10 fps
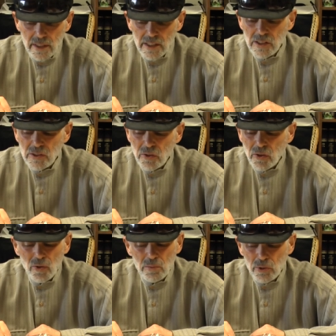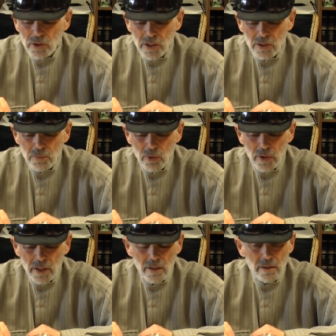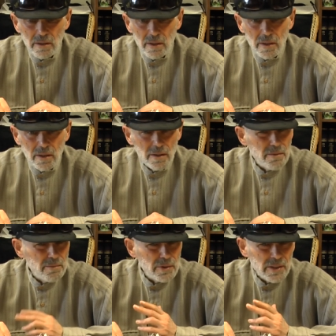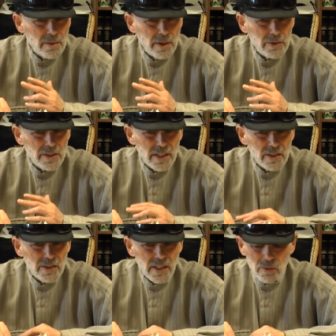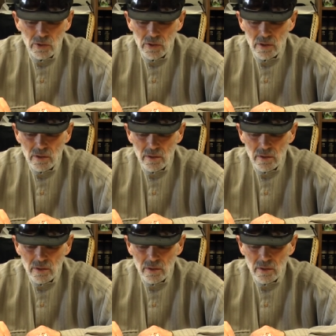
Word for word: He sees a thorn bush that is burning, but somehow it's not extinguished.